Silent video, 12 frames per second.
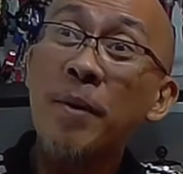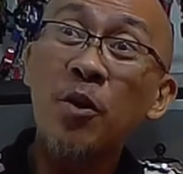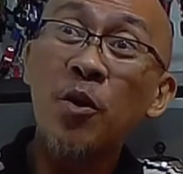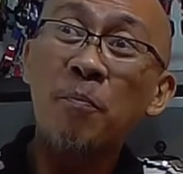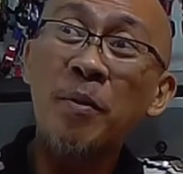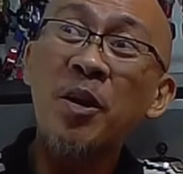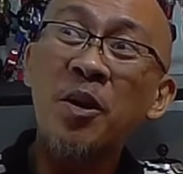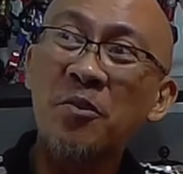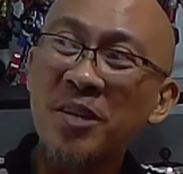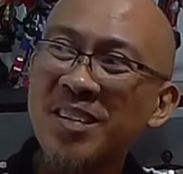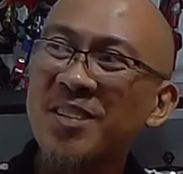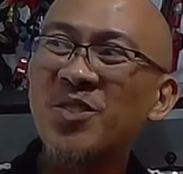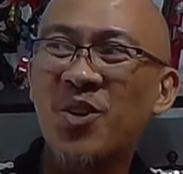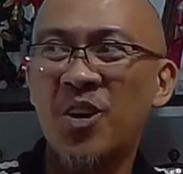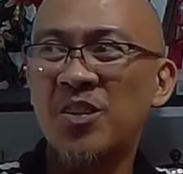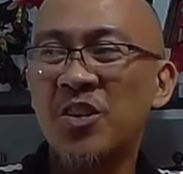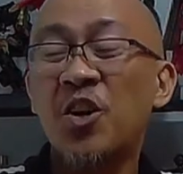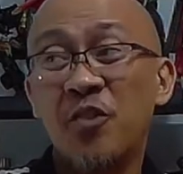her recent
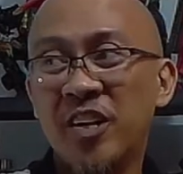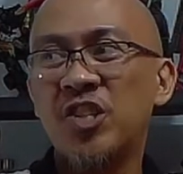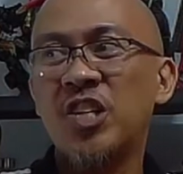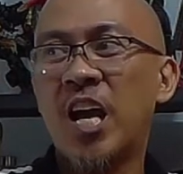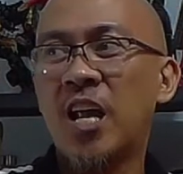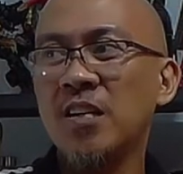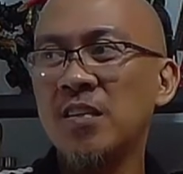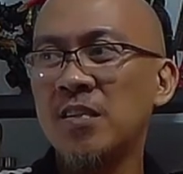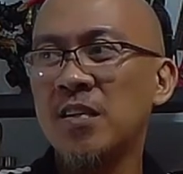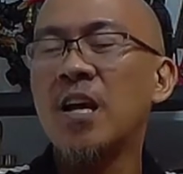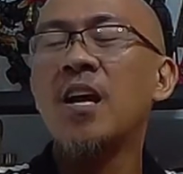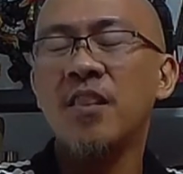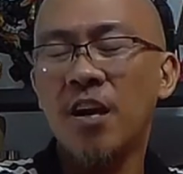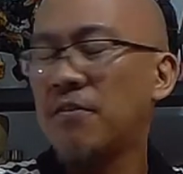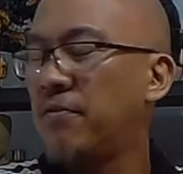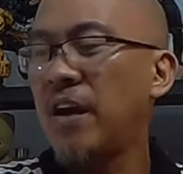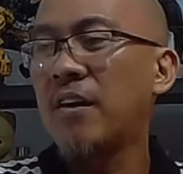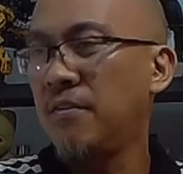songs, her originals, they're
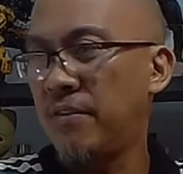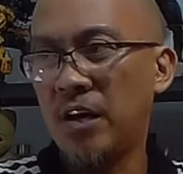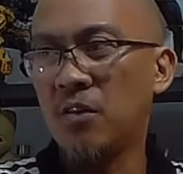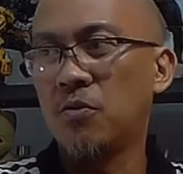very, very good.